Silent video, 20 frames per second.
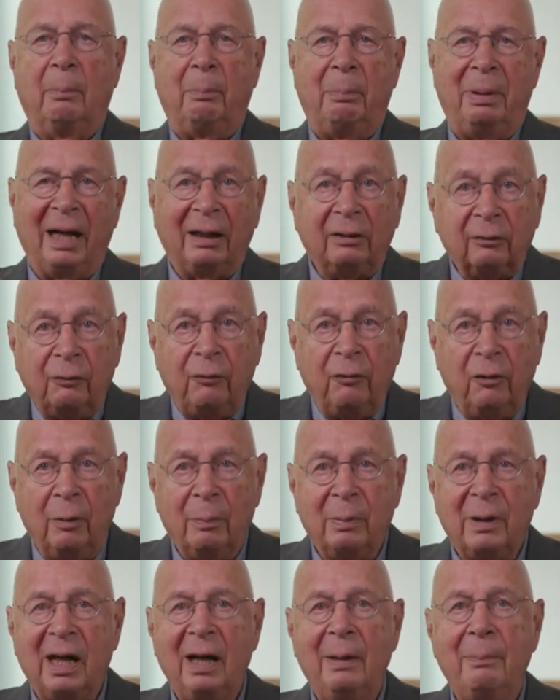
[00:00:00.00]

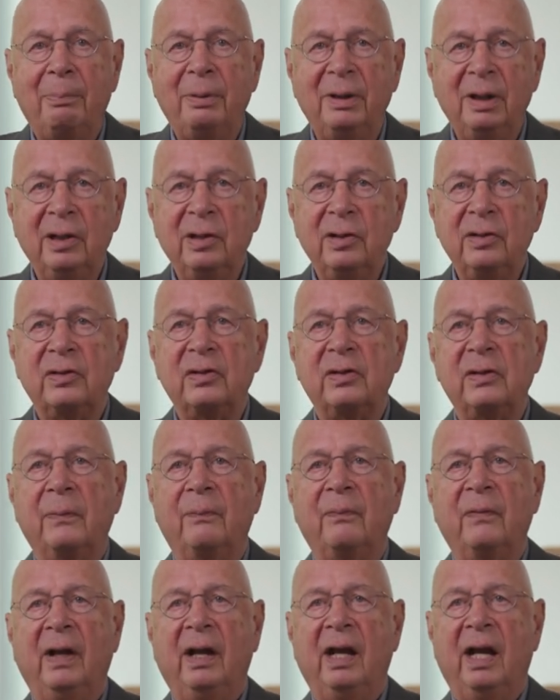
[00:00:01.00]
platform companies,
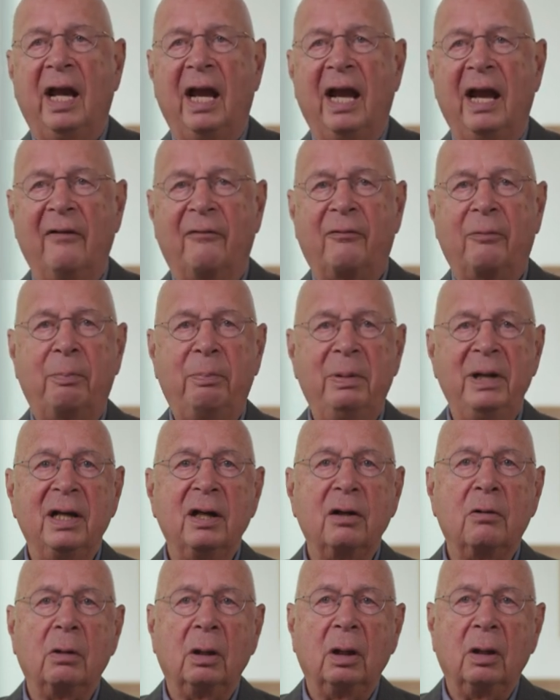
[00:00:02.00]
have
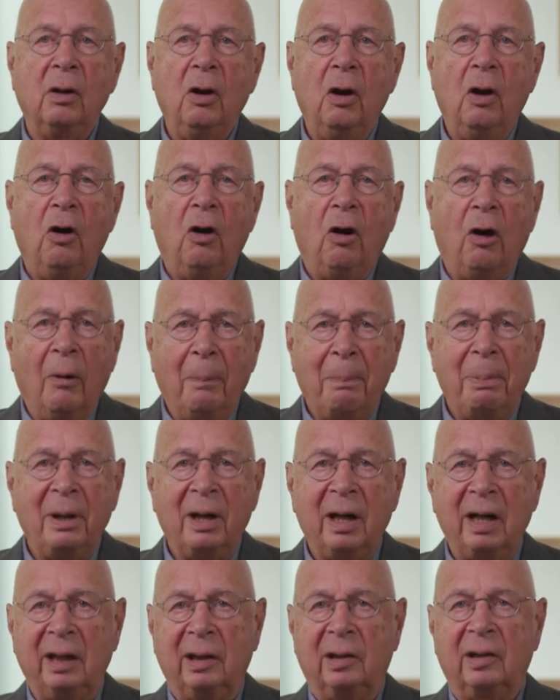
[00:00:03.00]
been
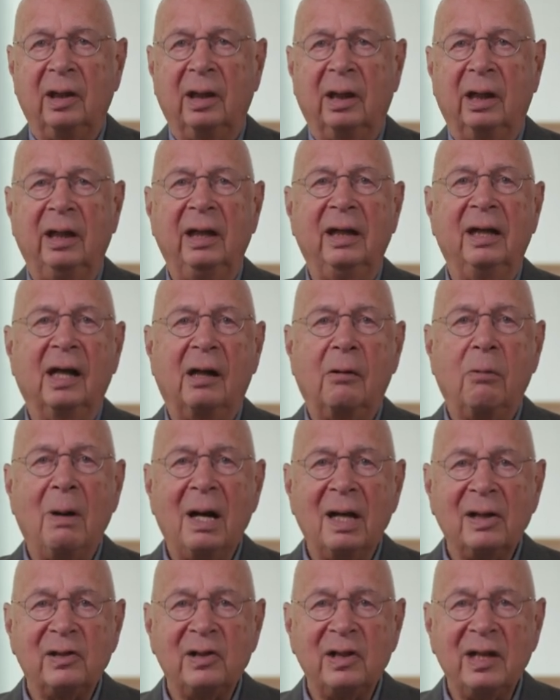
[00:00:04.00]
operating in a
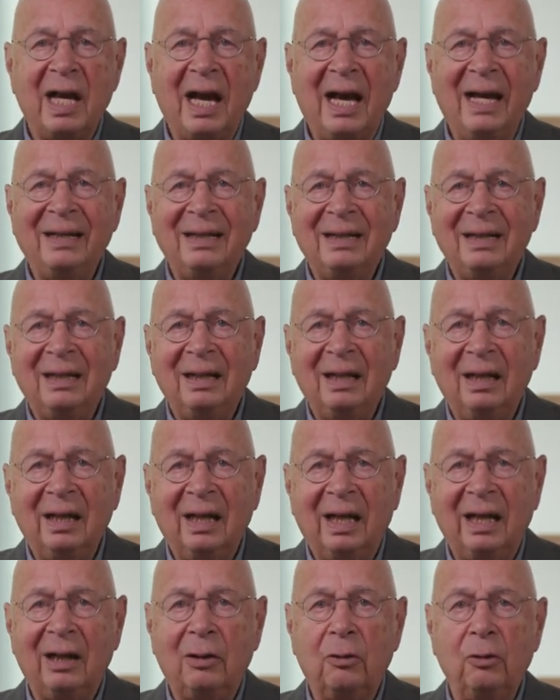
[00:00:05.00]

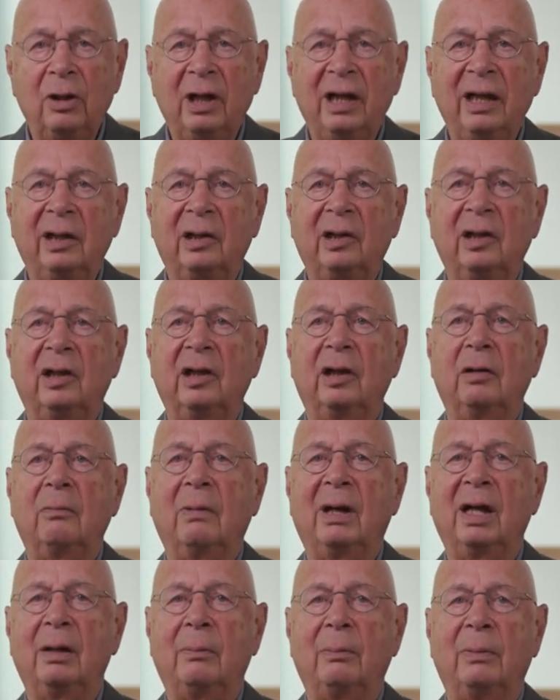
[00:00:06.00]
quasi-unregulated
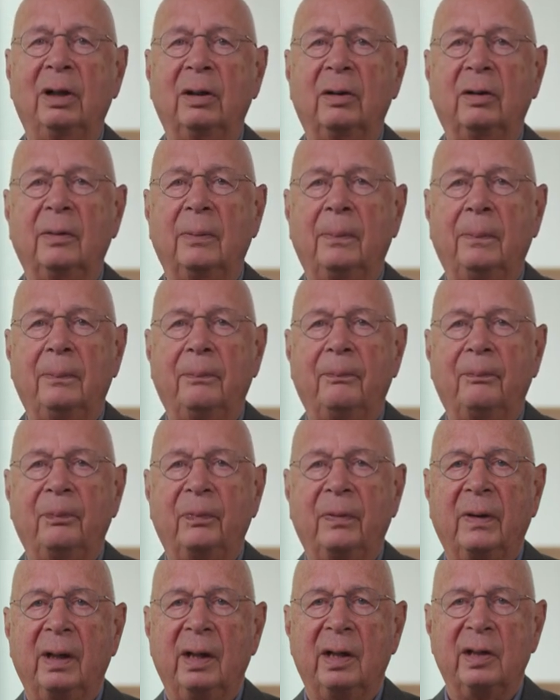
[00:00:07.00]
environment
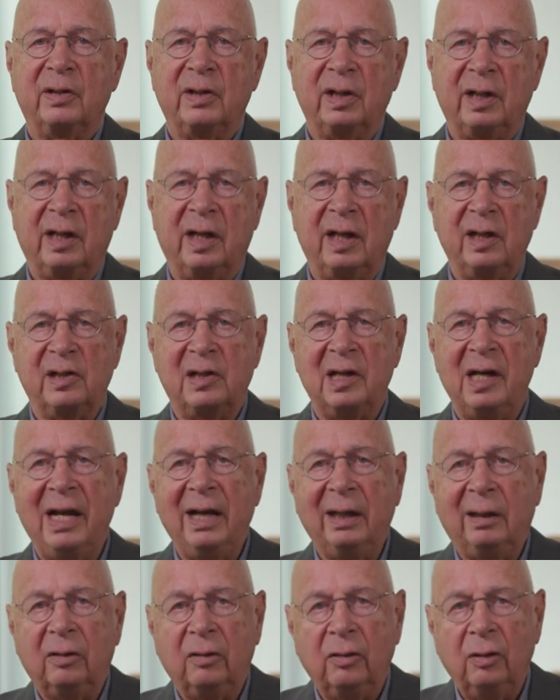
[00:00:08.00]
that has
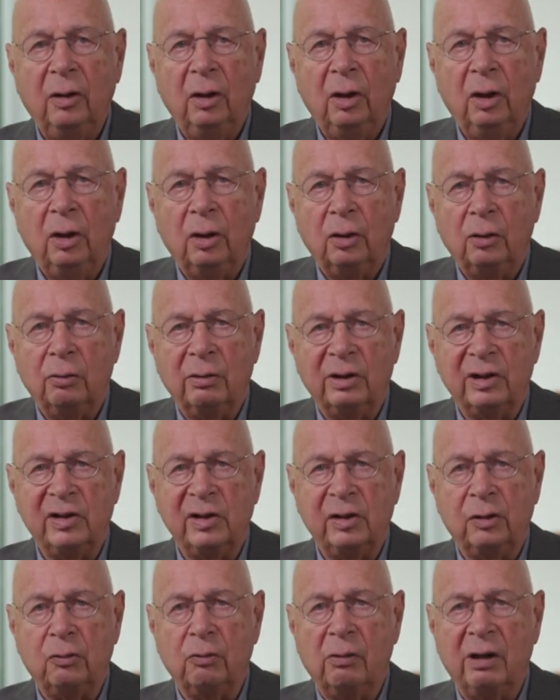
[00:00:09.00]
led to a
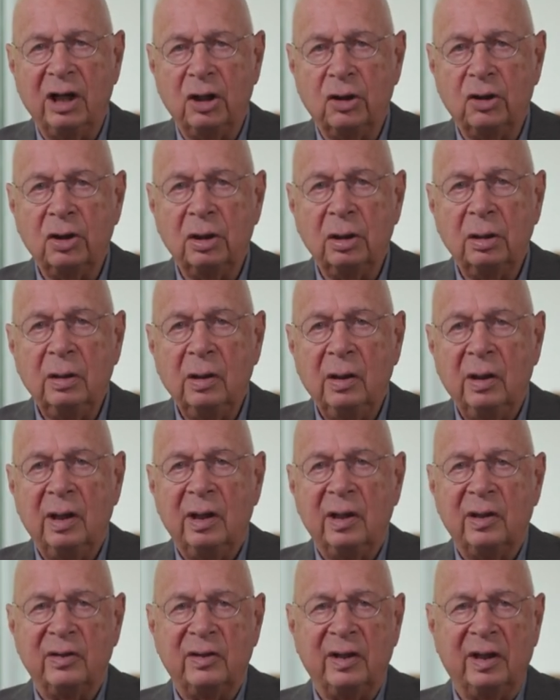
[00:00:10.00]
situation
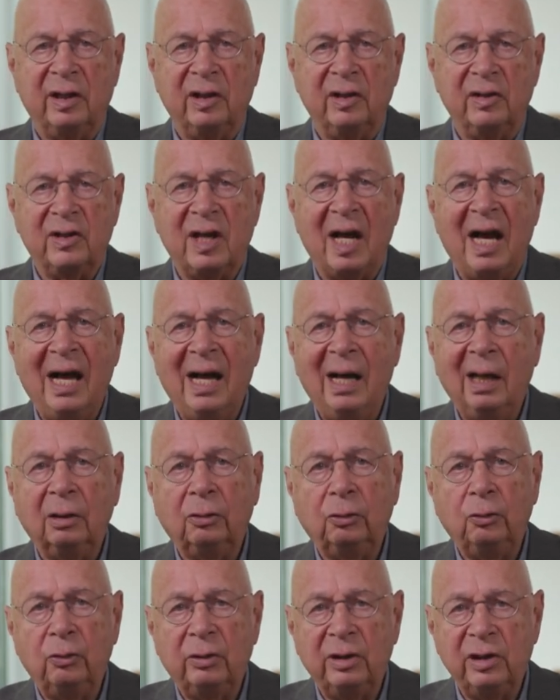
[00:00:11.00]
that is
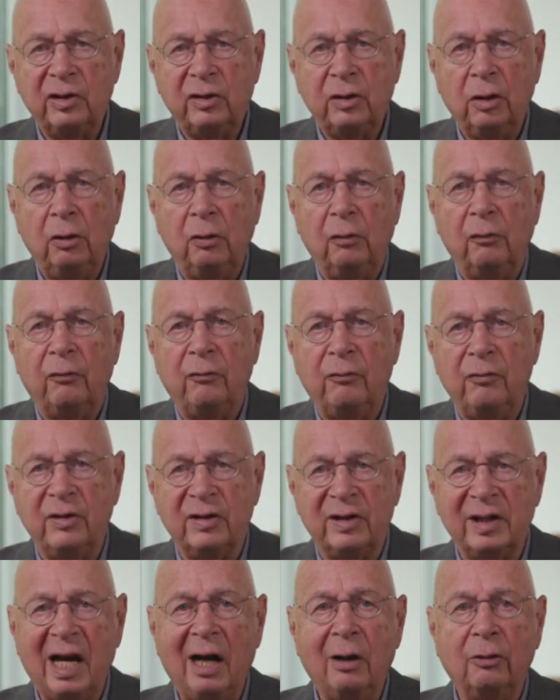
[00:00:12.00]
hard to resolve
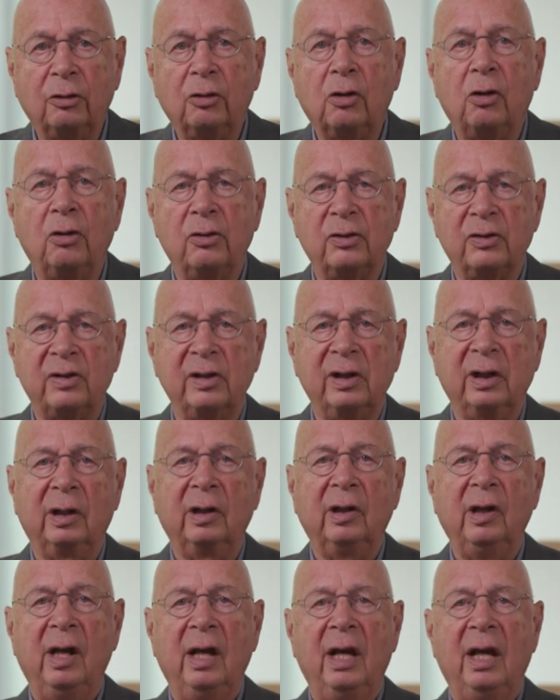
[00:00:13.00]
without
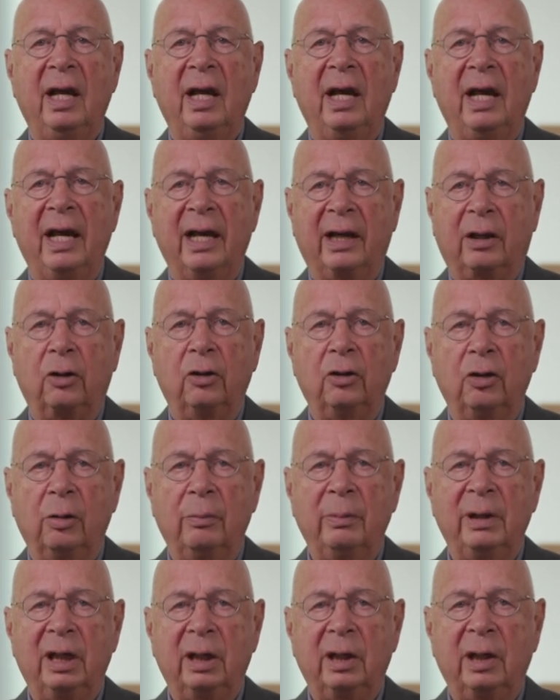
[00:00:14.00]
causing
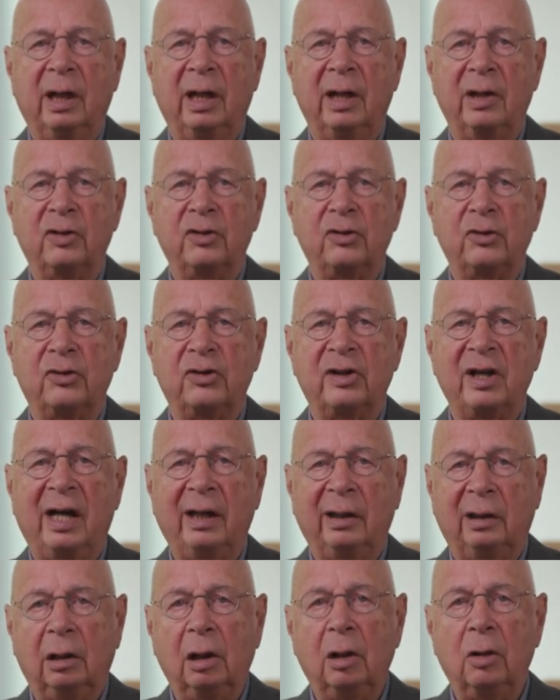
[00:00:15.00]
economic and
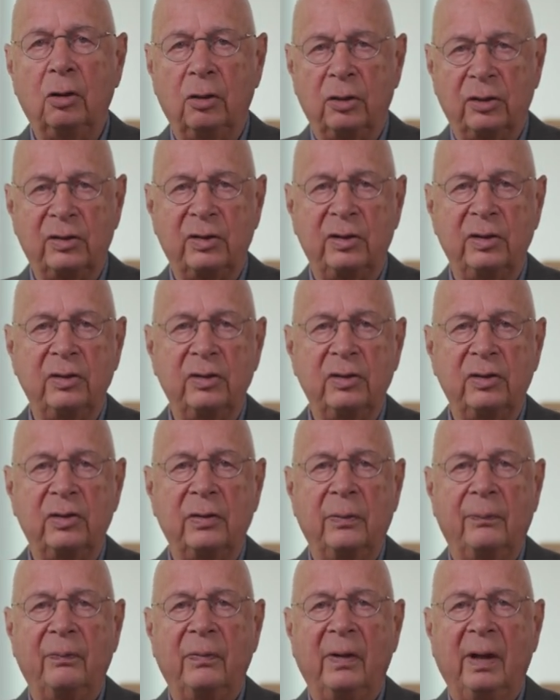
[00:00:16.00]
societal
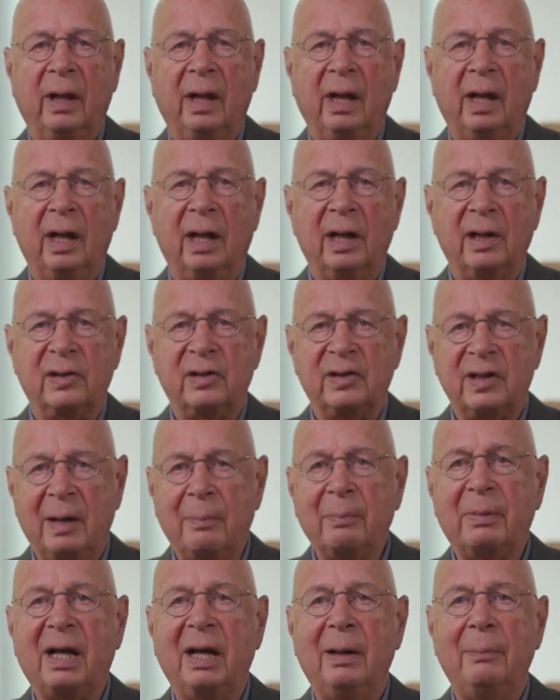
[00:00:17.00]
losses, as
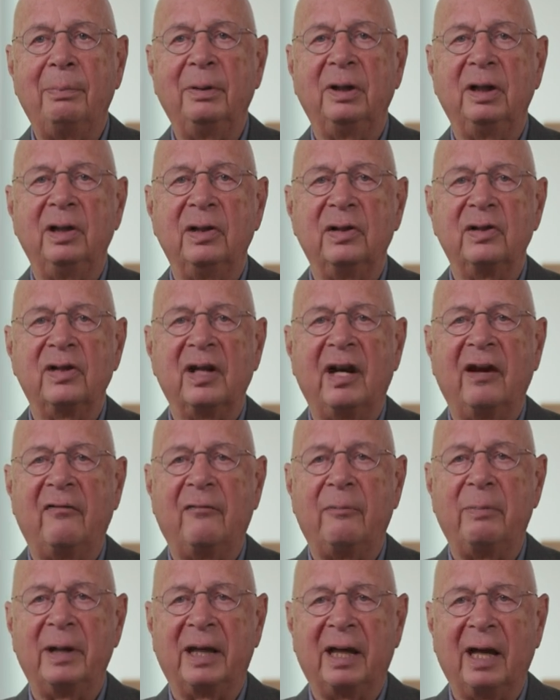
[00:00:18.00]
some companies
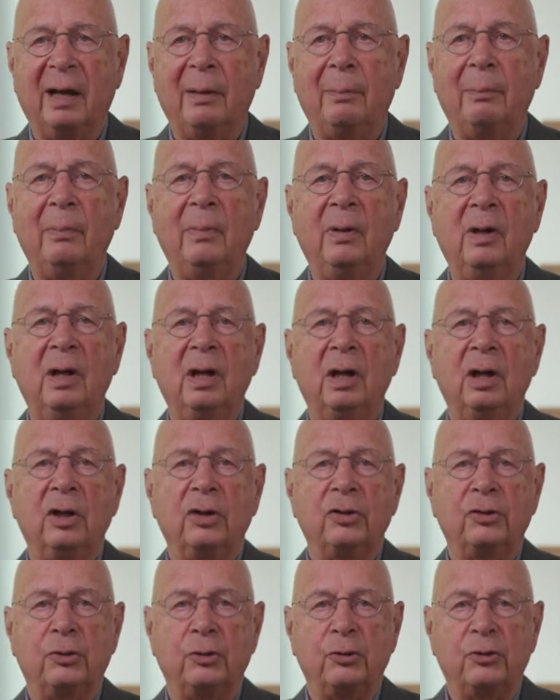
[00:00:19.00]
have become
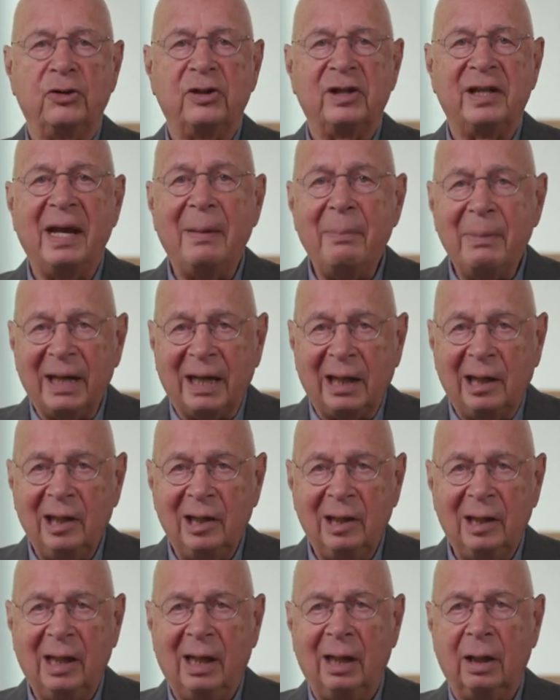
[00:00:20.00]

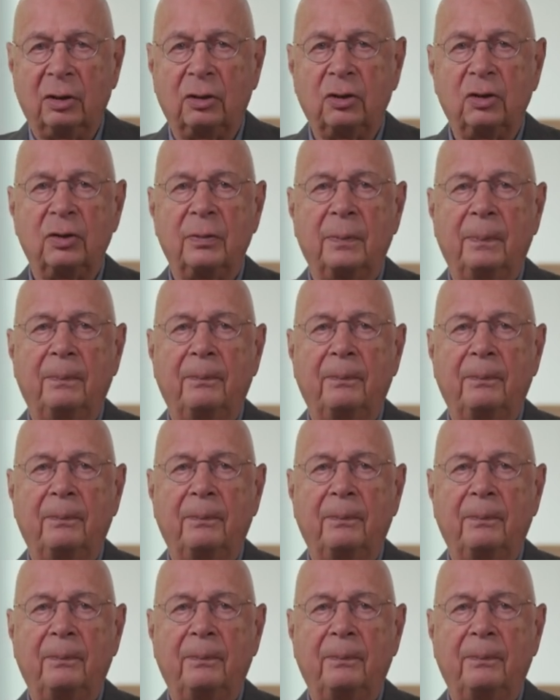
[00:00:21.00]
systemically large.